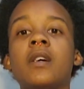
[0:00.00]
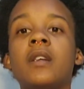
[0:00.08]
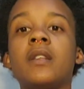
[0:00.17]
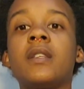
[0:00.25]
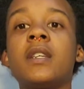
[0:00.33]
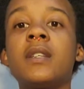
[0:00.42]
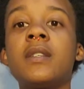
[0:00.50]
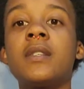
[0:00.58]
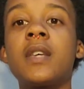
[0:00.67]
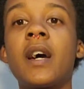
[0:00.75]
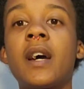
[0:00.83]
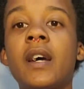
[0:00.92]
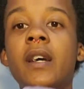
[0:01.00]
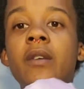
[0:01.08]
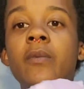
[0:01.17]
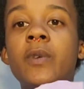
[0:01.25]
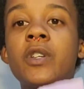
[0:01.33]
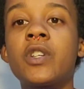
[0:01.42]
This side,
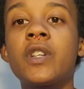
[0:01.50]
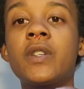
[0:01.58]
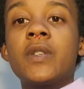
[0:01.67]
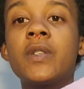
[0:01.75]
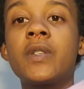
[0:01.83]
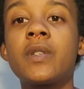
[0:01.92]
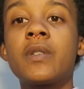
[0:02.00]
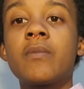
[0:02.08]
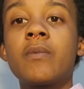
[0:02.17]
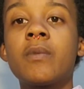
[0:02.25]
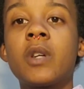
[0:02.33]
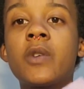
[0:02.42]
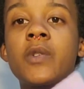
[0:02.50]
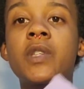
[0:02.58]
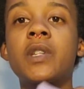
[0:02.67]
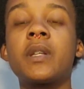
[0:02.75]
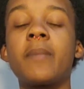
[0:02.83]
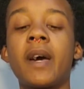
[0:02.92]
which is closest
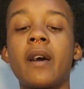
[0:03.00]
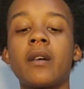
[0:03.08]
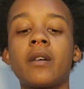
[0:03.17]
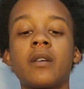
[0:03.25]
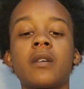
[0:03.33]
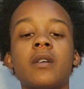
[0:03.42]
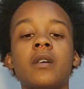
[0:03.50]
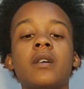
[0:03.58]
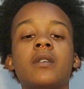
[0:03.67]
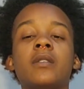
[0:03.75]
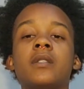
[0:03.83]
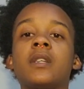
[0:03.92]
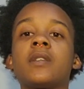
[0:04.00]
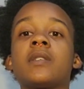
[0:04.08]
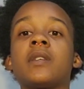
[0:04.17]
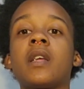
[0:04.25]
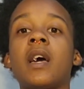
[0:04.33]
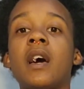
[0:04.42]
to the back,
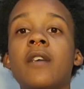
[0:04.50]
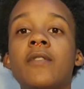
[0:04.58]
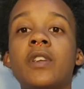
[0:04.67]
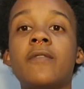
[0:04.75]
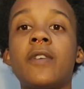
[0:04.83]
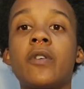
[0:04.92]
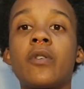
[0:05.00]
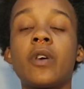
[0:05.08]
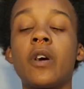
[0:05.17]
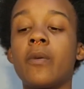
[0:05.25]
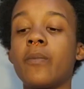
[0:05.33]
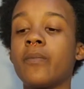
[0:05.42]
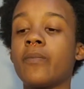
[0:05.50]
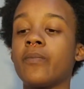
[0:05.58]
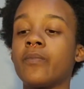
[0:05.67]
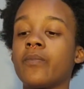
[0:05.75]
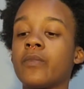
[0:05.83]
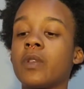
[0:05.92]
doesn't have any Velcro.
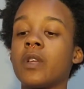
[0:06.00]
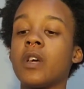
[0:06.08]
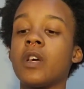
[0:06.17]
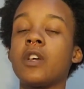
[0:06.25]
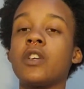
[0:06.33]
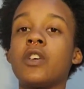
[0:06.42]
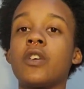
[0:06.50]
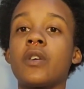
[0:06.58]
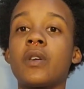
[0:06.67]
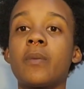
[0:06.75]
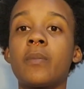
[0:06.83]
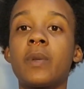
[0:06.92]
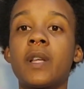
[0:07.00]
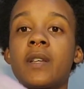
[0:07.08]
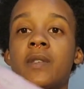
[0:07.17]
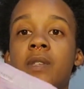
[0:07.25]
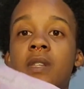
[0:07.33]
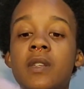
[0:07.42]
You're gonna
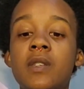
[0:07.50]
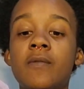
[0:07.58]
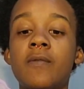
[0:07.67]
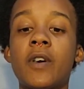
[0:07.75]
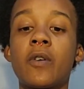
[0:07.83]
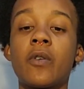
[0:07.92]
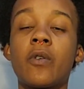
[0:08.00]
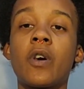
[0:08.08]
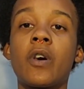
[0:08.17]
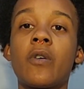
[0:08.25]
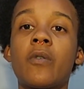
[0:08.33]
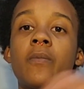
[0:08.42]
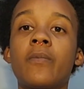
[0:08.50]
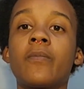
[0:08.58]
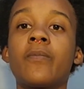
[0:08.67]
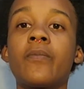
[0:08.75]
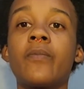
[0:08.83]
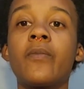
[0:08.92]
place this Velcro
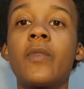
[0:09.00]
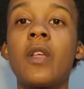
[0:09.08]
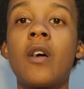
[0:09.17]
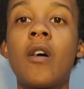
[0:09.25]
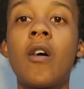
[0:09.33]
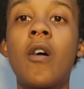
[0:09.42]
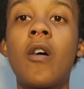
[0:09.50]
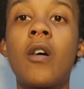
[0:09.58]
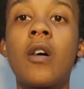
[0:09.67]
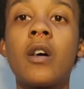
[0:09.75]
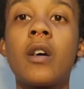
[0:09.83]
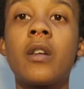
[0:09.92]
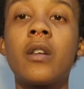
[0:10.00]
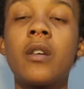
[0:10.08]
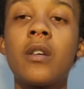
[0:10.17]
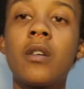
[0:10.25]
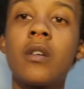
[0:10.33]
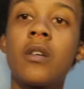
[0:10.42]
on
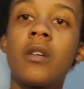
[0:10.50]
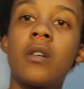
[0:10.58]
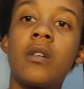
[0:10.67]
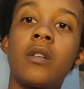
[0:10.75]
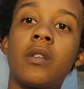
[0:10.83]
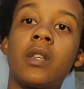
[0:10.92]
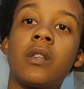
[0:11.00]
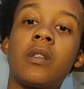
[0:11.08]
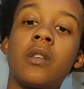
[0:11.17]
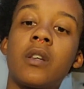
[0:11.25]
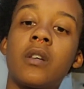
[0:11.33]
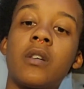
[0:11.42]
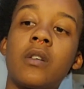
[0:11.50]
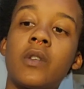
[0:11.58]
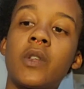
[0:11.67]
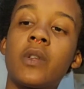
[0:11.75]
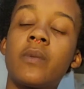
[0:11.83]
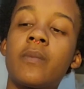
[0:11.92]

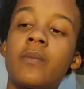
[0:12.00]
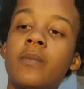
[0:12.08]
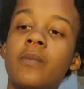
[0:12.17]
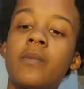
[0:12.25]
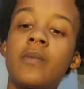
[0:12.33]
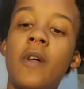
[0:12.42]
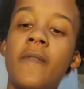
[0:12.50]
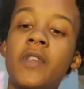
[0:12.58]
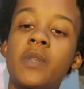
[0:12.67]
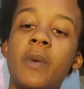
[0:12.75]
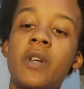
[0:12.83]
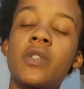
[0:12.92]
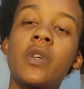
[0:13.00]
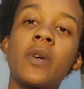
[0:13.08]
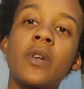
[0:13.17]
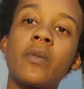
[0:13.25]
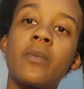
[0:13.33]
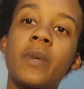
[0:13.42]
this part, so
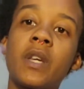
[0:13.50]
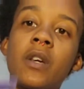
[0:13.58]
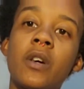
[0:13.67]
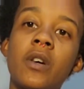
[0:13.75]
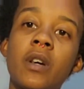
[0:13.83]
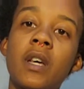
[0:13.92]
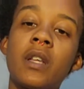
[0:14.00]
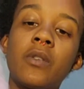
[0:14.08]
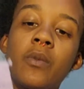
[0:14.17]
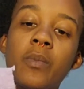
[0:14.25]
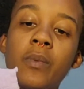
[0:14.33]
it'll be hook and loop.